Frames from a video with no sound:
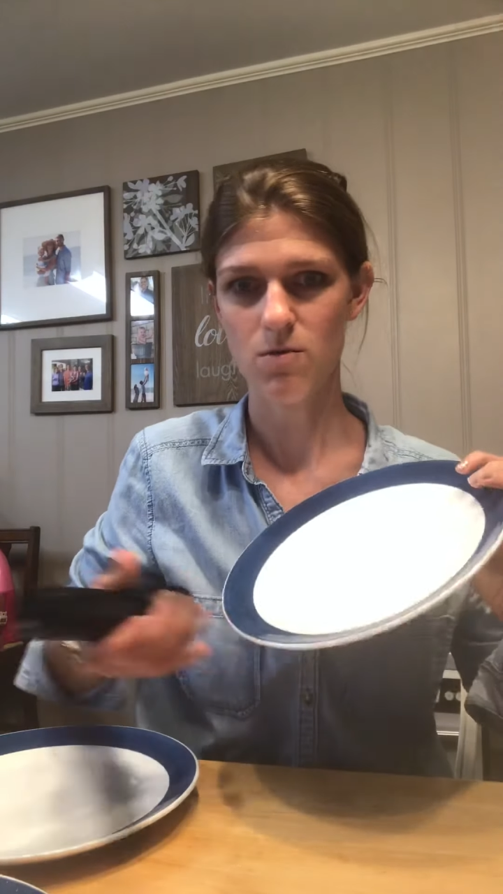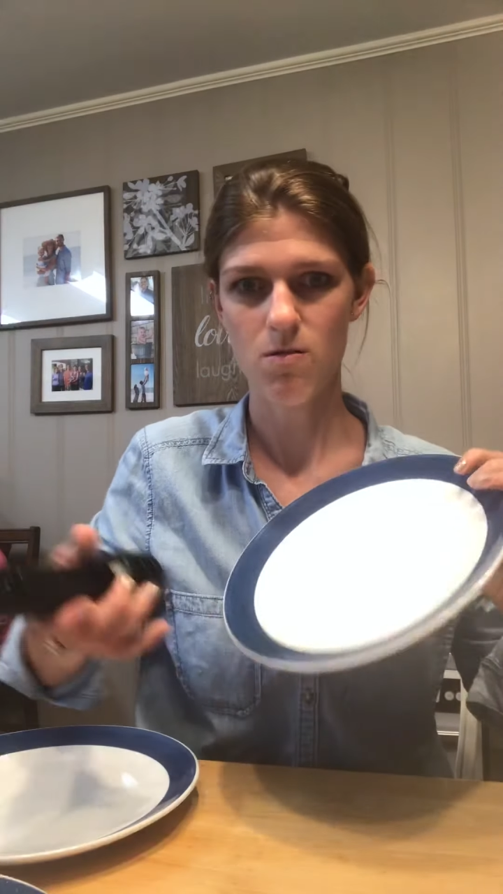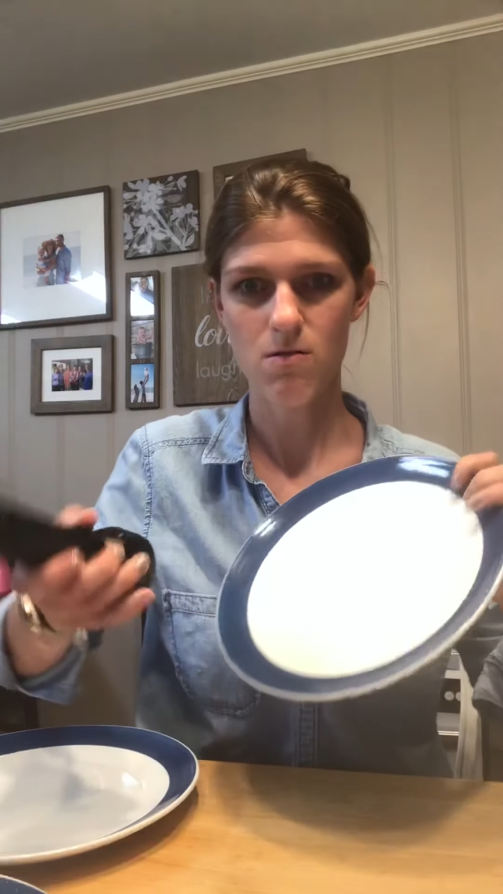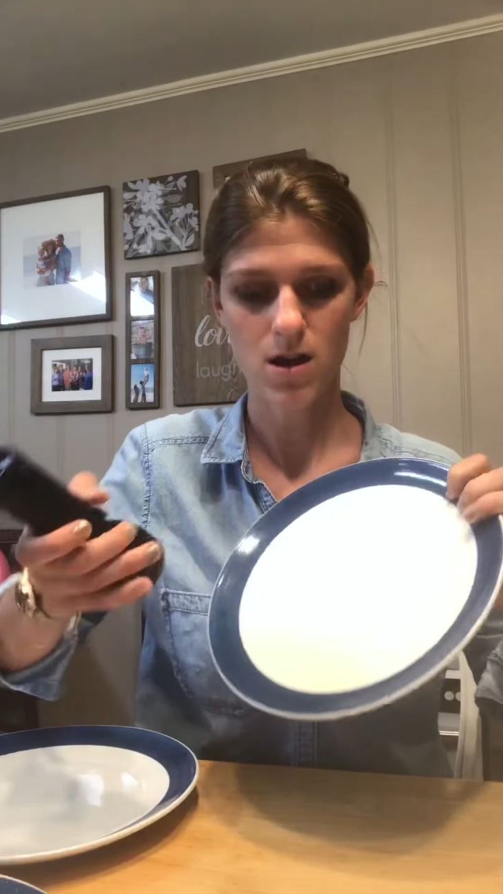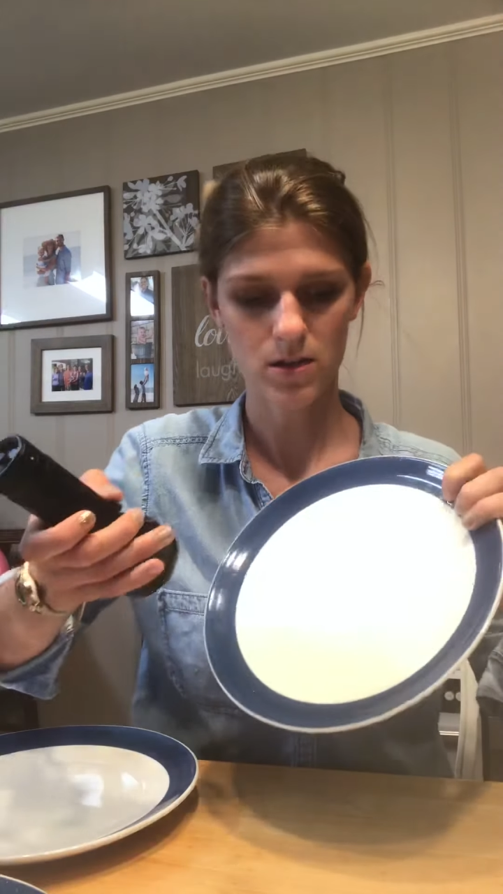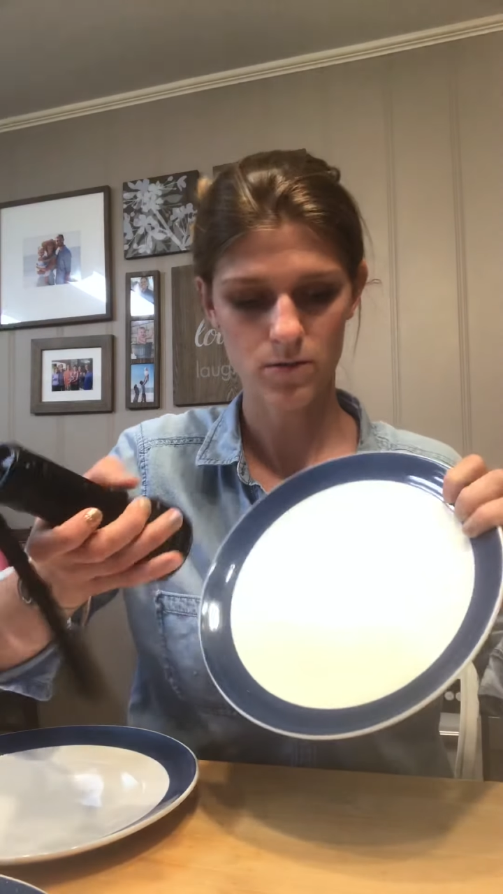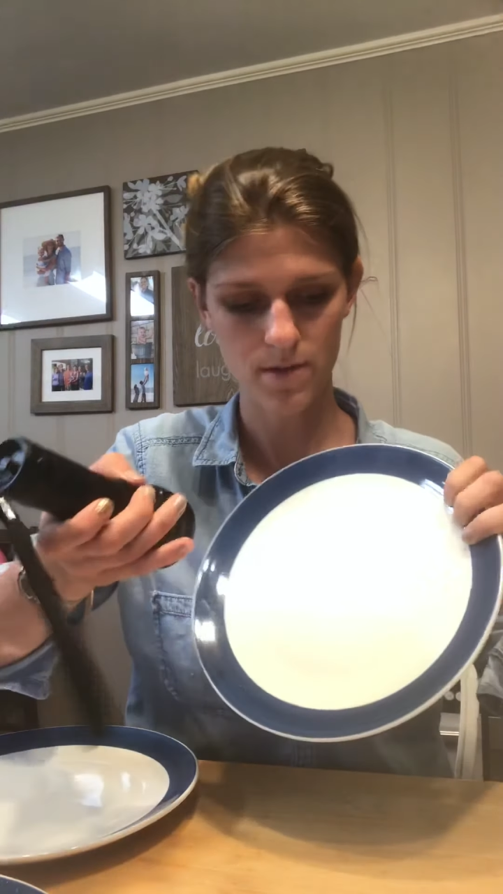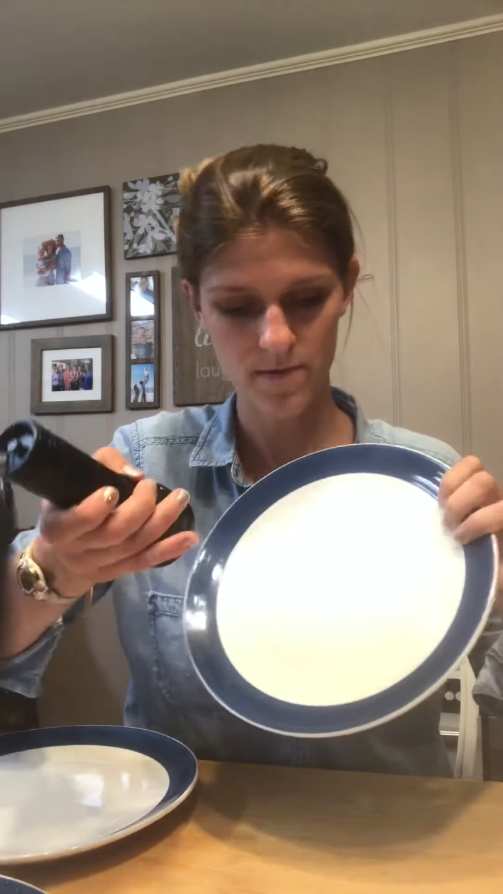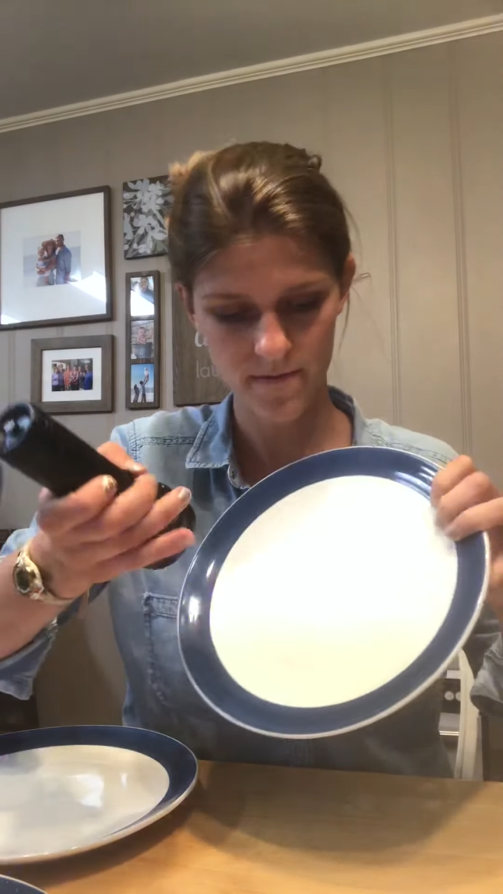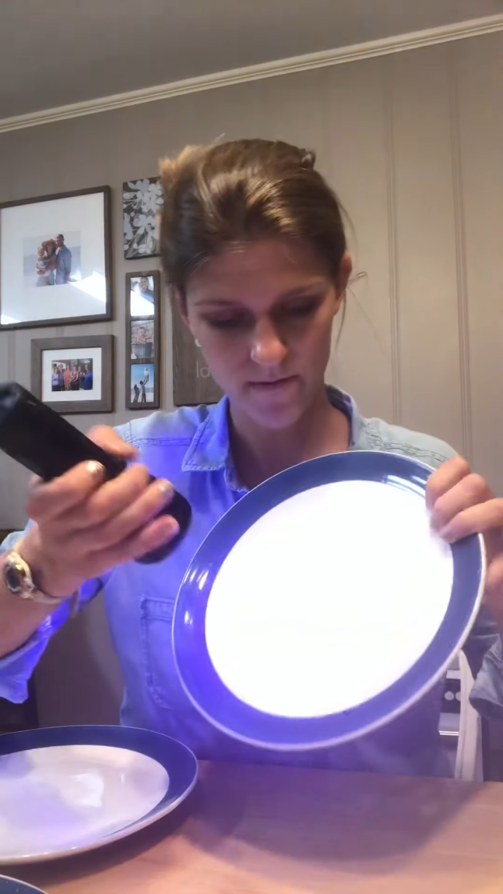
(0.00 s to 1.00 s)
Clorox
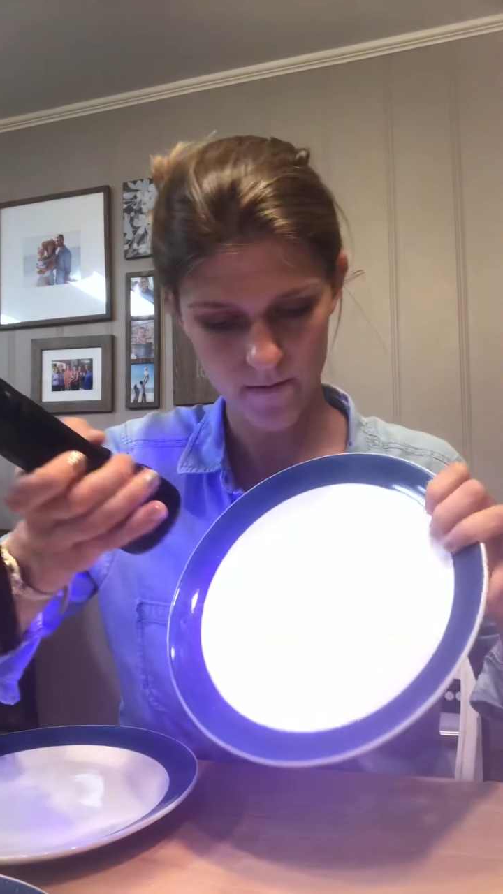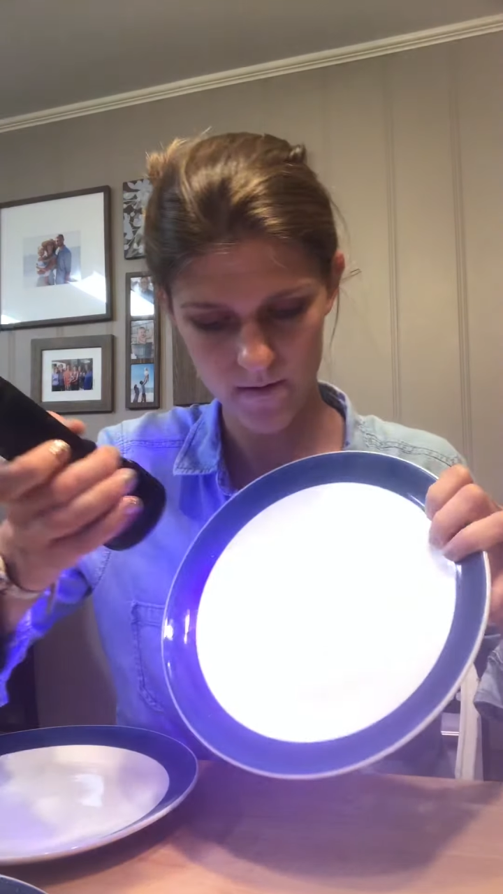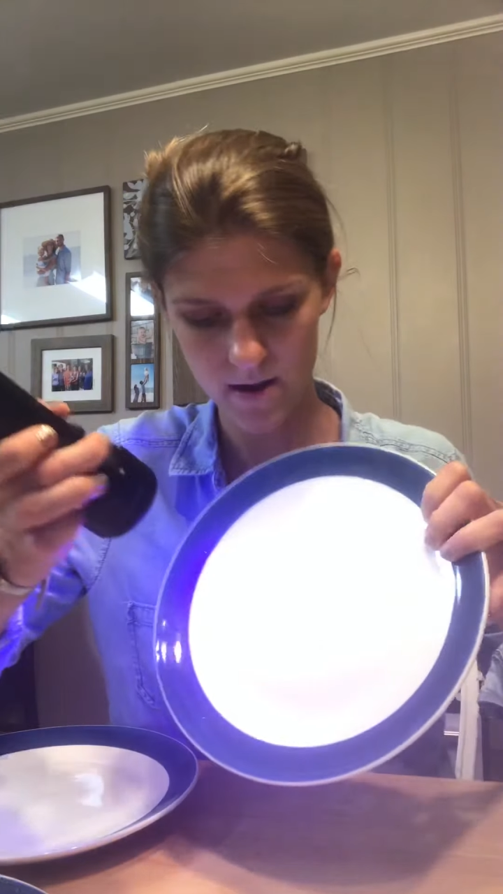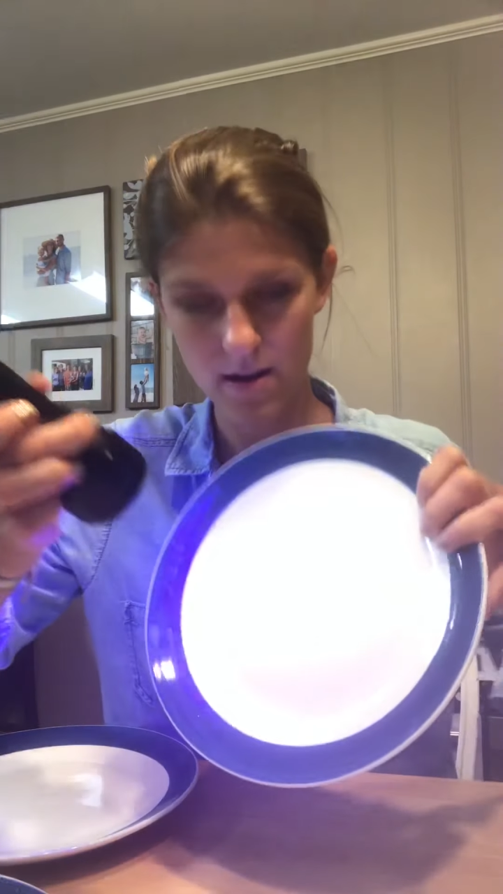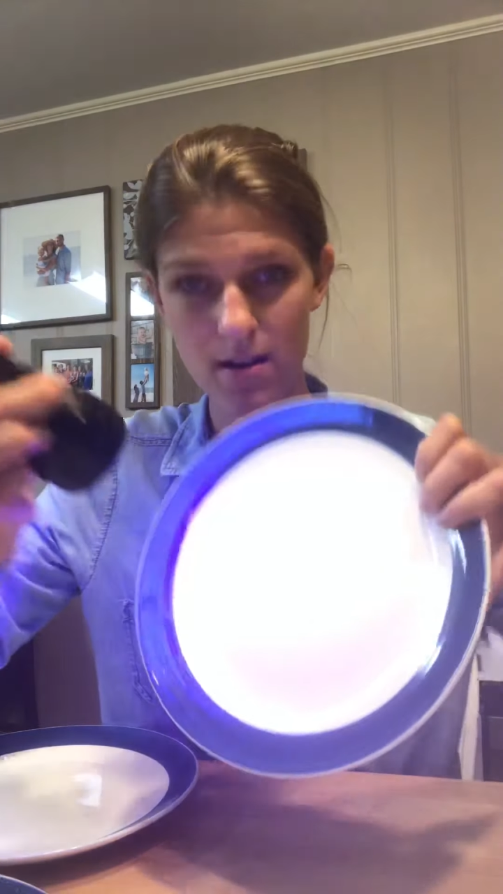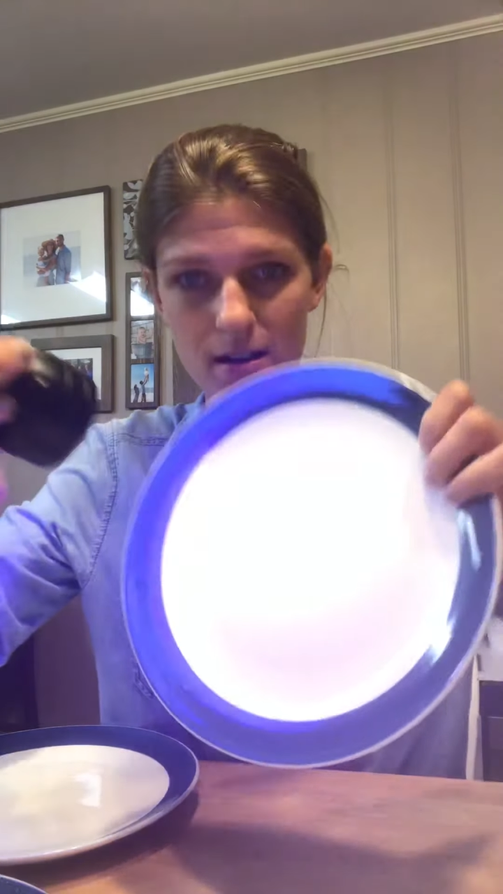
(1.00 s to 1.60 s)
wipes for.